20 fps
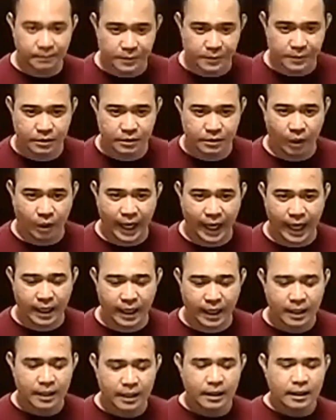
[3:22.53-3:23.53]
Okay,
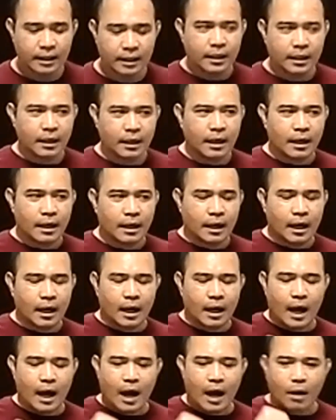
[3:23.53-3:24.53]

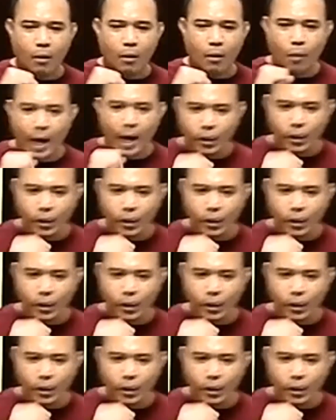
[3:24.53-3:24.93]
what